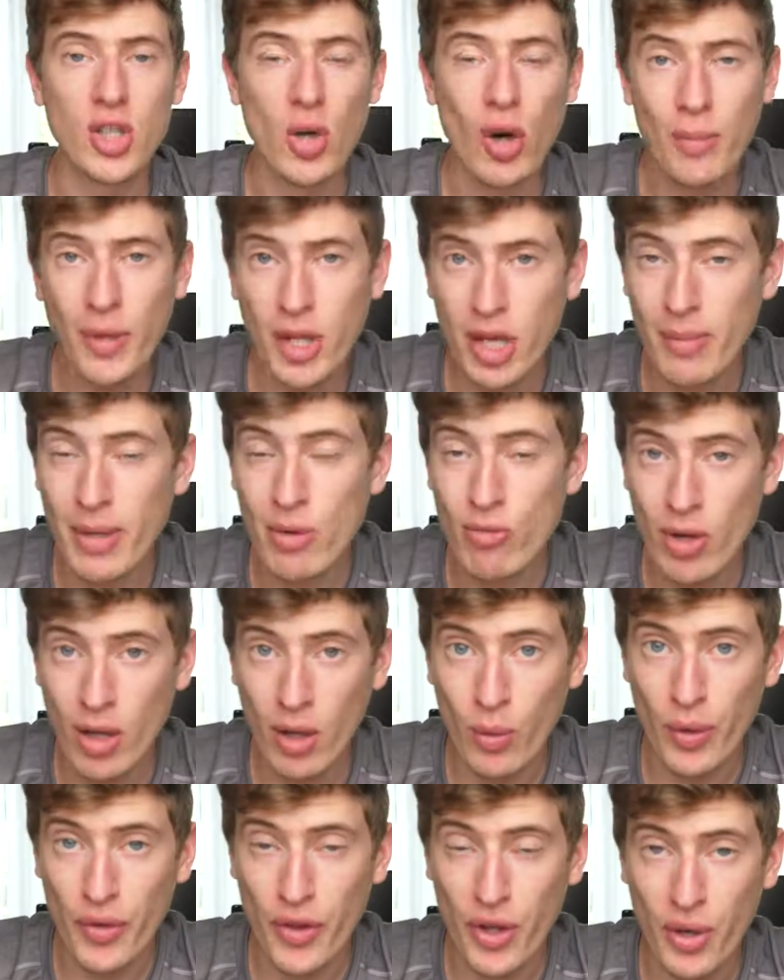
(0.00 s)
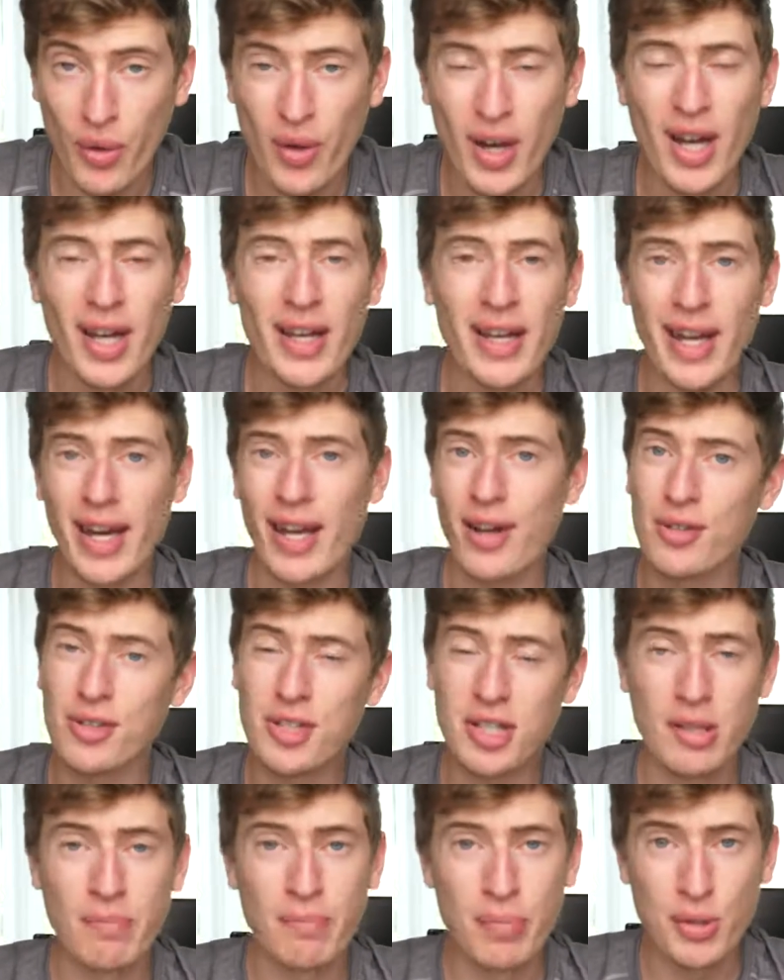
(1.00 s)
So I'm going to be real with you. Getting
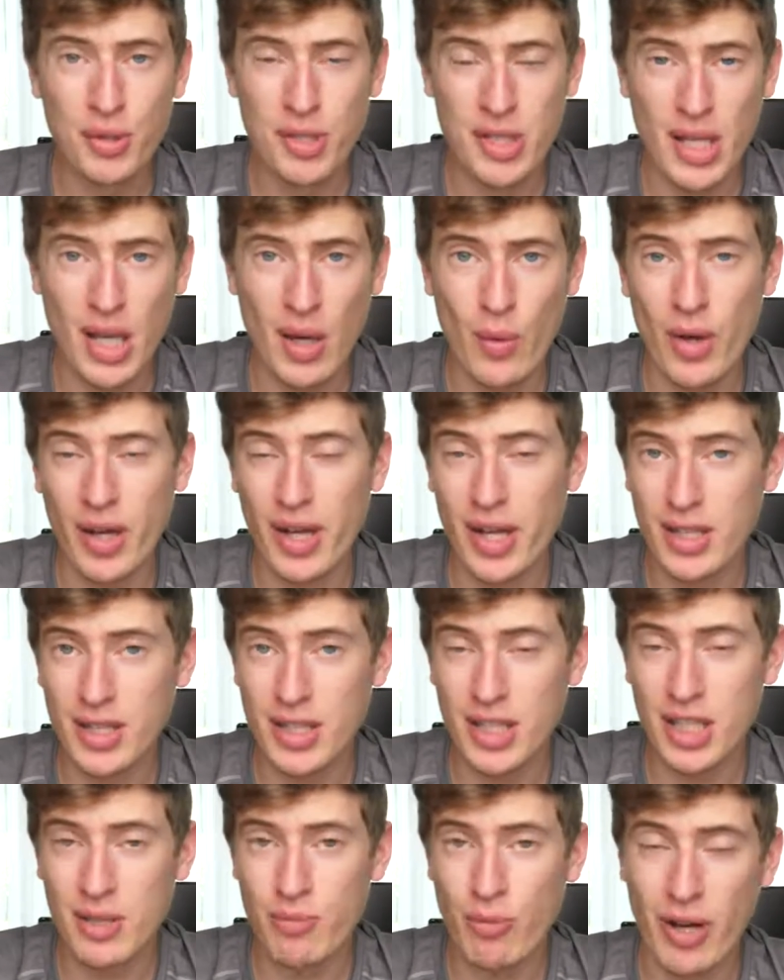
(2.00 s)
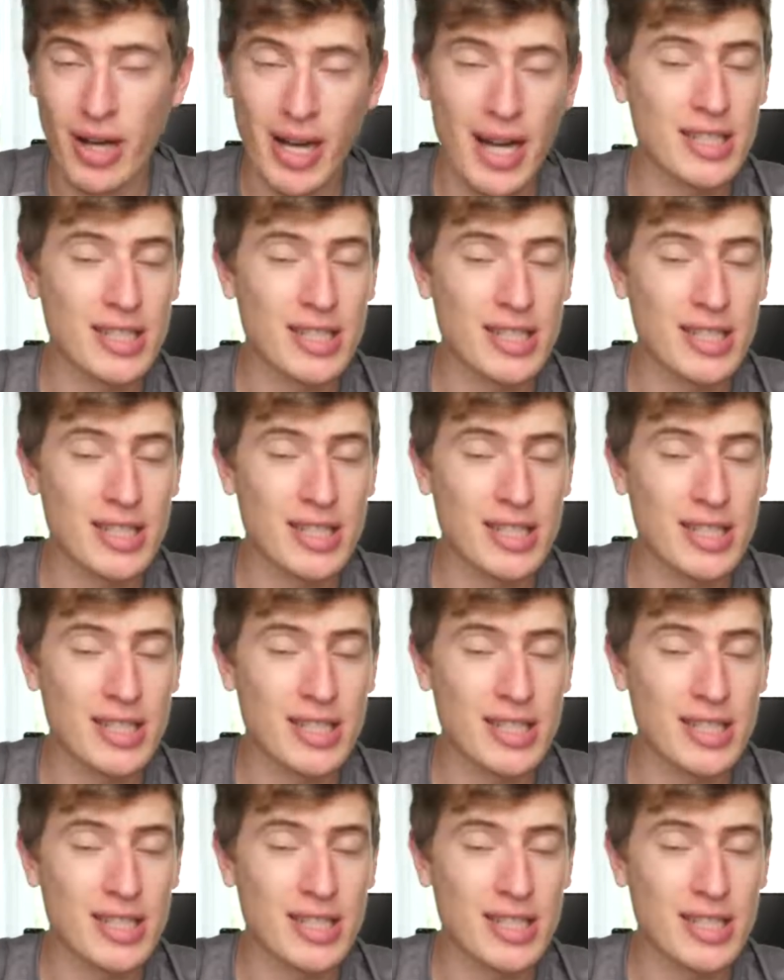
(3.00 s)
onto the boosted network in Teespring,